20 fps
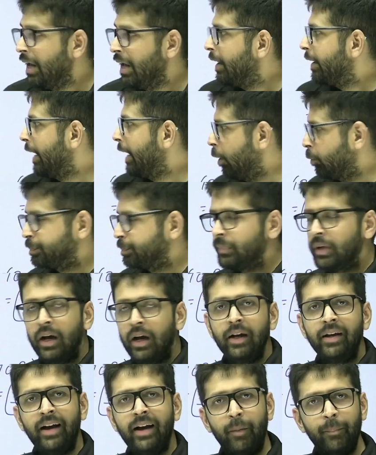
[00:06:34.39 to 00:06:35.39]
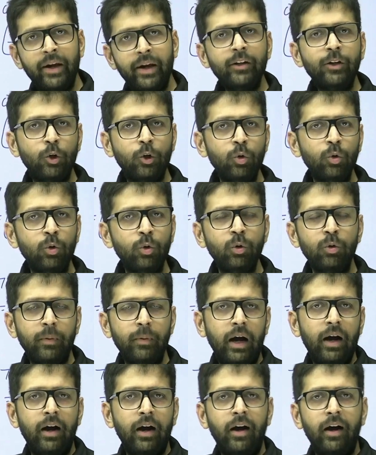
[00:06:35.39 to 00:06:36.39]
Now, coming to
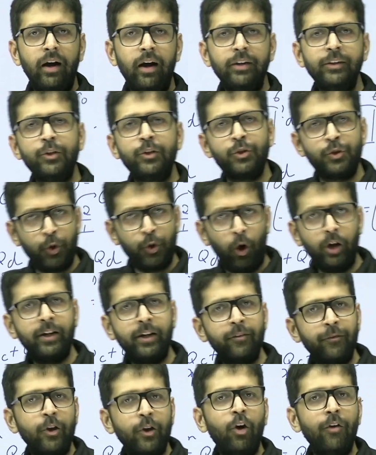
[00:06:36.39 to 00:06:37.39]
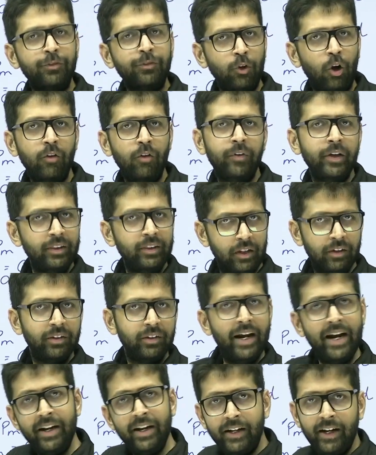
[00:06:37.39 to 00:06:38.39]
uh, the shorter way of solving this
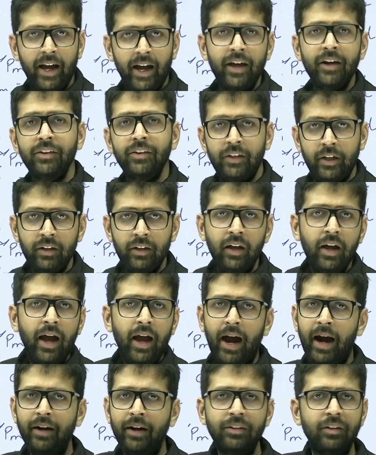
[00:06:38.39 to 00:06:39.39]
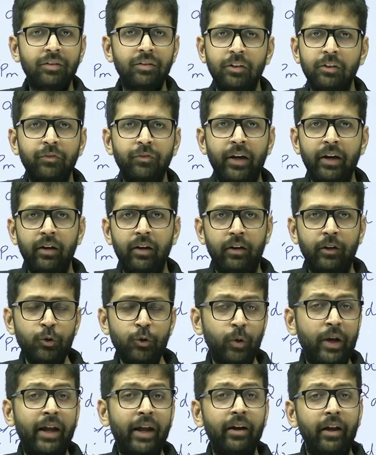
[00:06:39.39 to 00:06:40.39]
entire thing, and this is where you
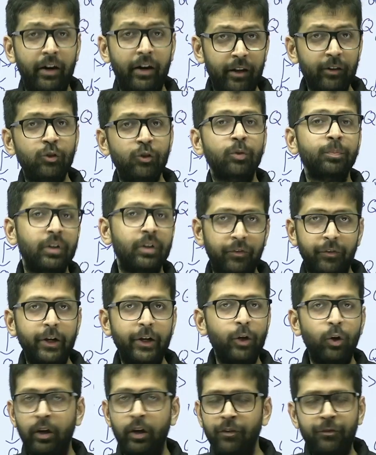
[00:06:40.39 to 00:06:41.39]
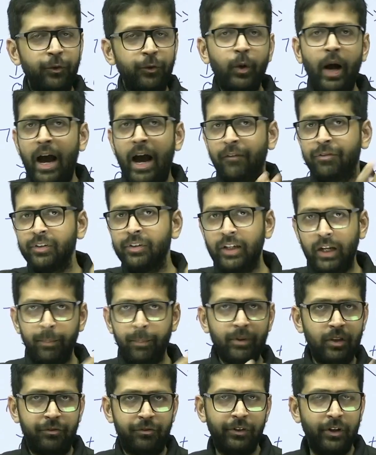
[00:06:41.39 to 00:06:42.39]
can resume the video if you have
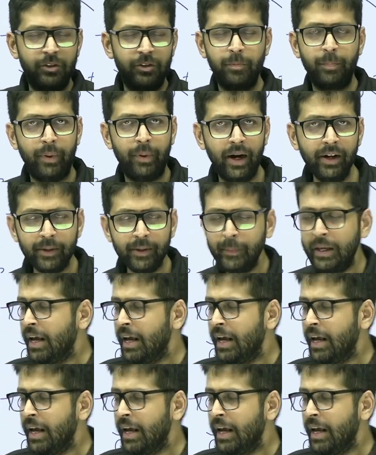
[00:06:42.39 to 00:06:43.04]
skipped the first part.